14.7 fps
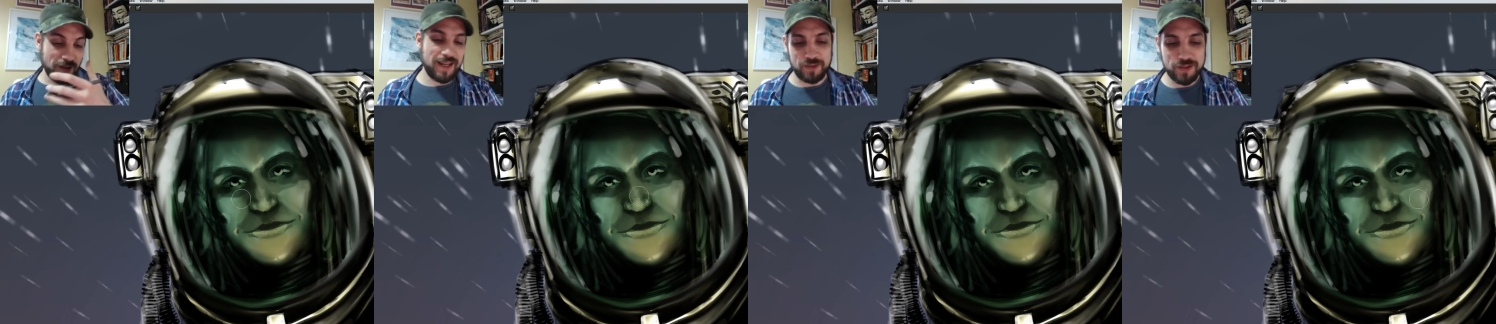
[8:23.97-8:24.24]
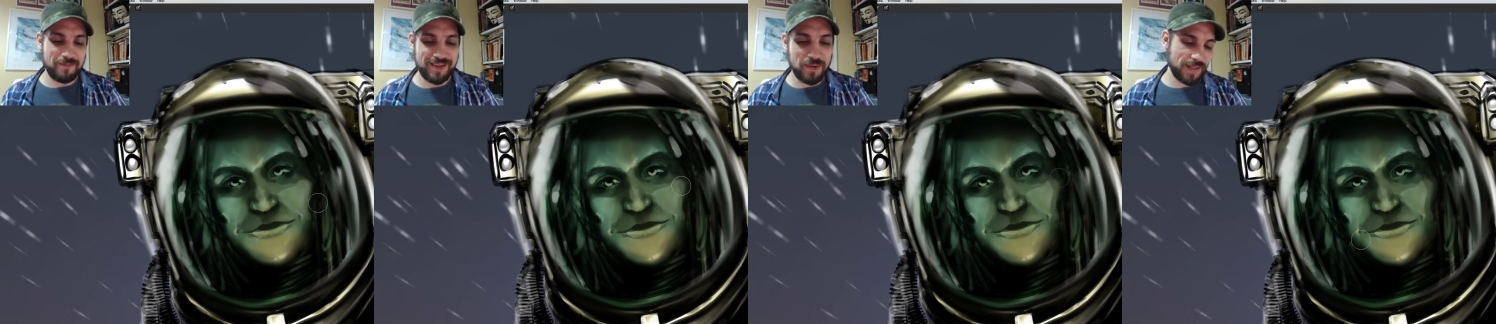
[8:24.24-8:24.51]

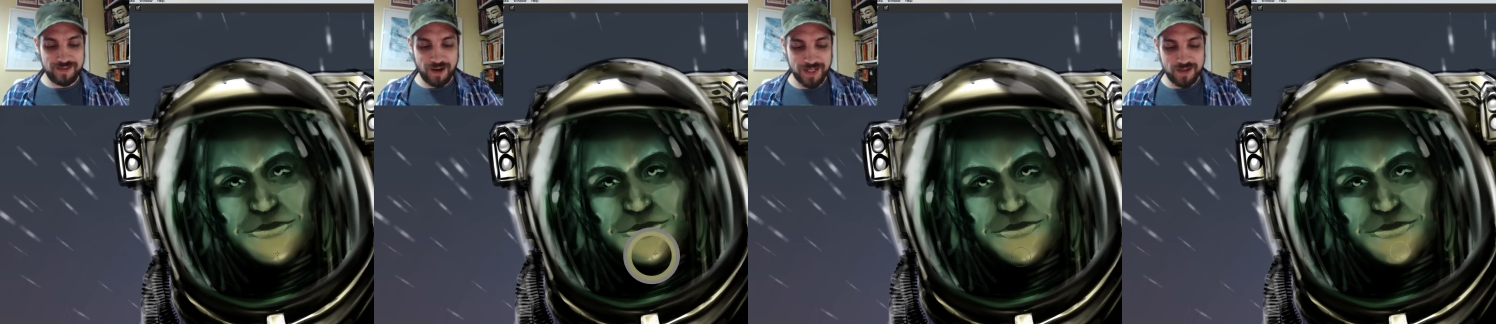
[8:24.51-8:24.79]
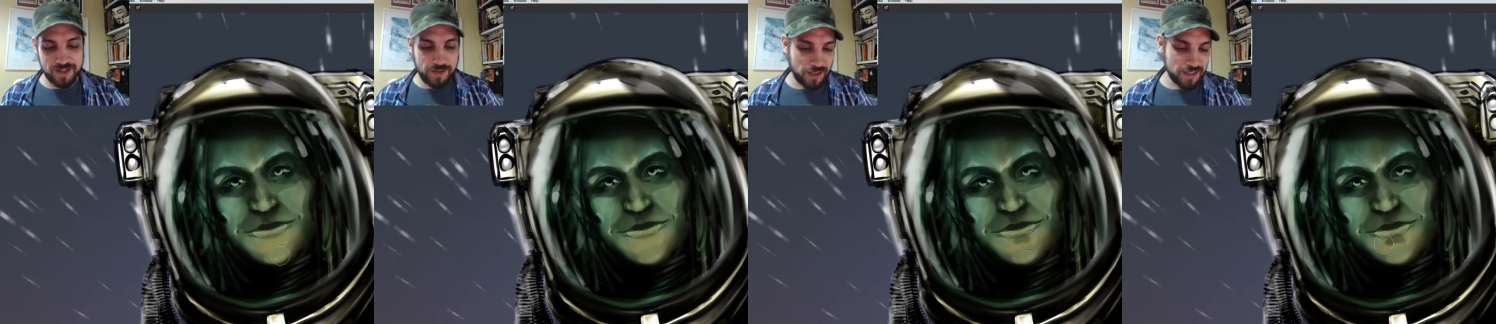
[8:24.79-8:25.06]
Speaker 1: but again,
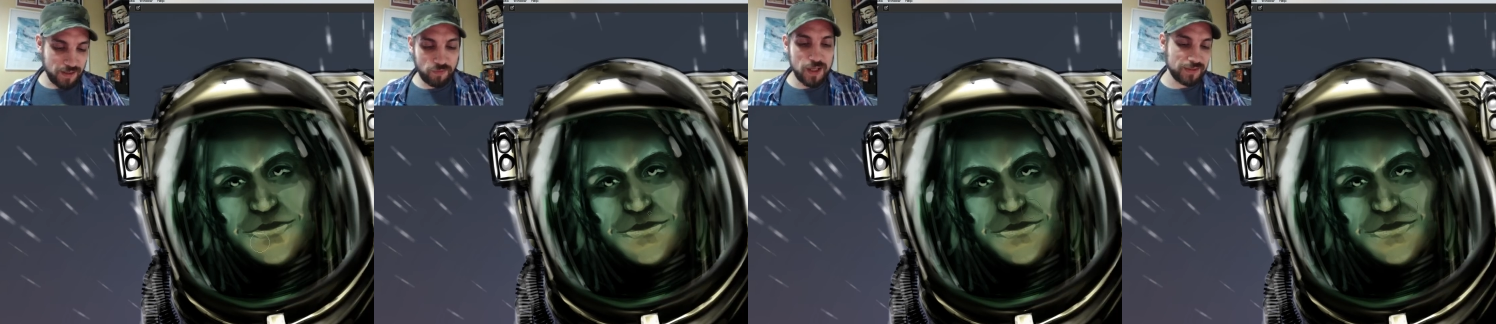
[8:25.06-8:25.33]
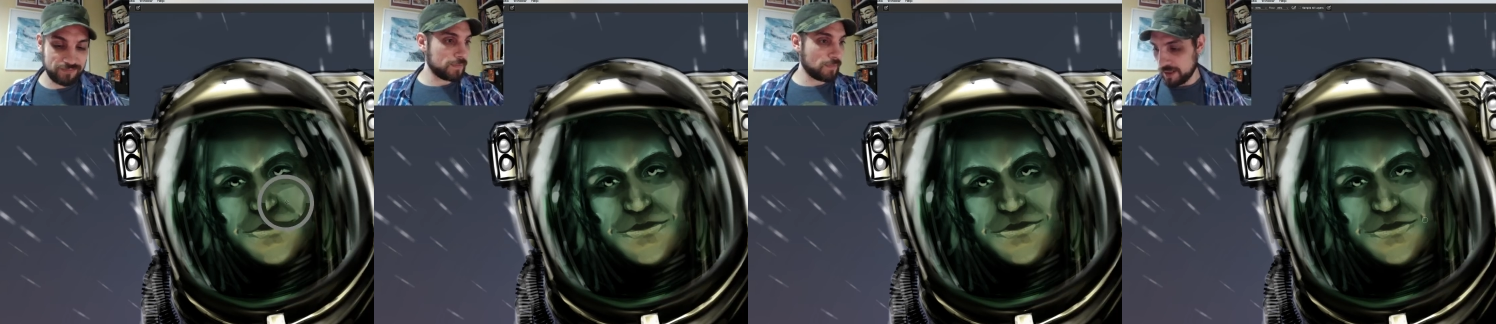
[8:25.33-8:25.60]
that's not a
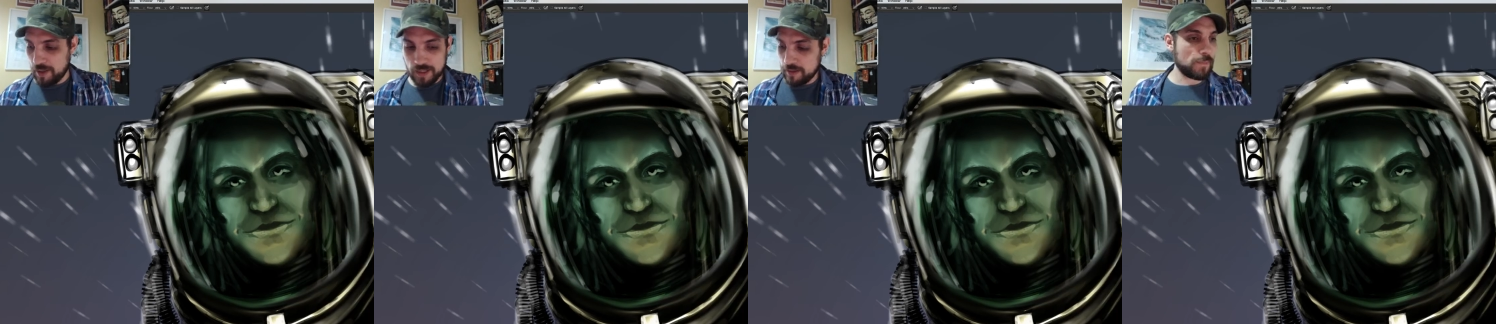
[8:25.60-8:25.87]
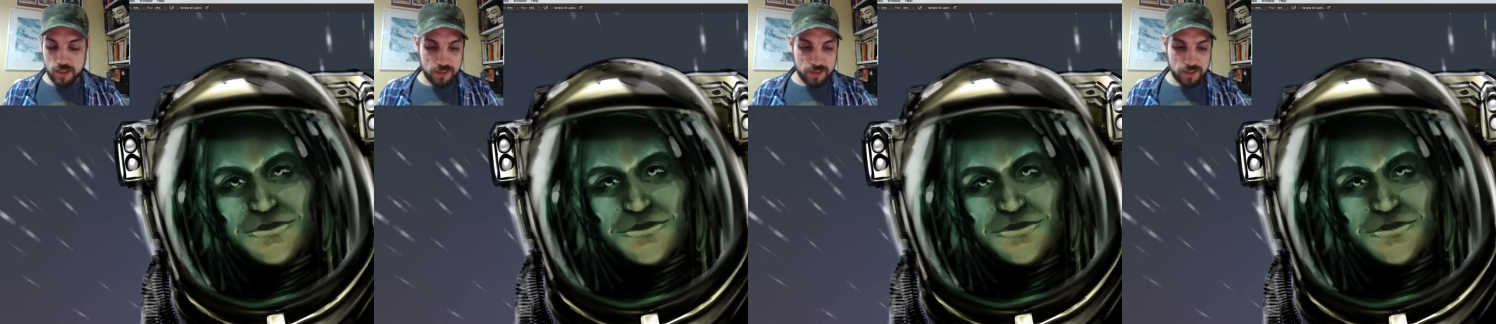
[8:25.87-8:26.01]
problem.